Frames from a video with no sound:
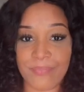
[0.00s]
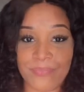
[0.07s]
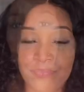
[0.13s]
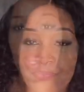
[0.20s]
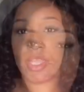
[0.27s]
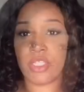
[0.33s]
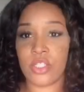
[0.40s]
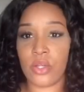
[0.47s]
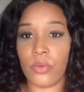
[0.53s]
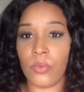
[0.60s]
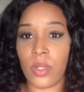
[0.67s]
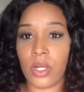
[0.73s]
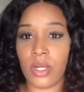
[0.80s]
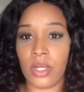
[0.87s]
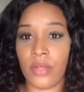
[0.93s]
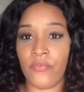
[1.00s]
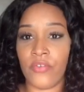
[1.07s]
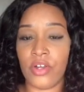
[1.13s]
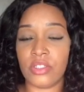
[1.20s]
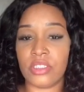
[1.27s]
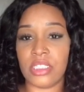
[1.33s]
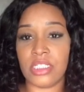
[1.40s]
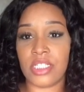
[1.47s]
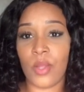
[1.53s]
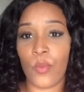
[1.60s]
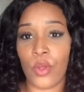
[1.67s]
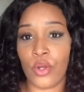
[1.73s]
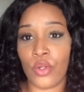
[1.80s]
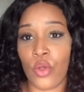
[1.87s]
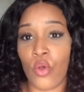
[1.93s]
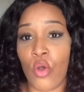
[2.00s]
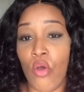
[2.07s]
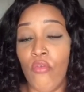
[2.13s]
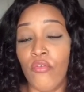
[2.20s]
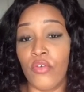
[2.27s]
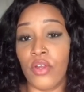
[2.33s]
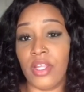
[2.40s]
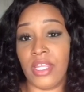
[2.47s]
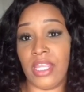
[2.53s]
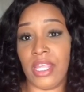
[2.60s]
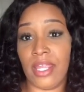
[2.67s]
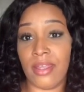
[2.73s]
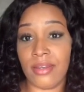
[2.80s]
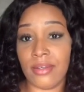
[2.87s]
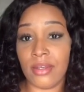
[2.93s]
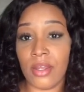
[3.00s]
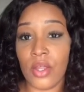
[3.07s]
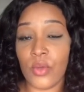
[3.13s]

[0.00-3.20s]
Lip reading: All right, so one of the first things I want to go over again,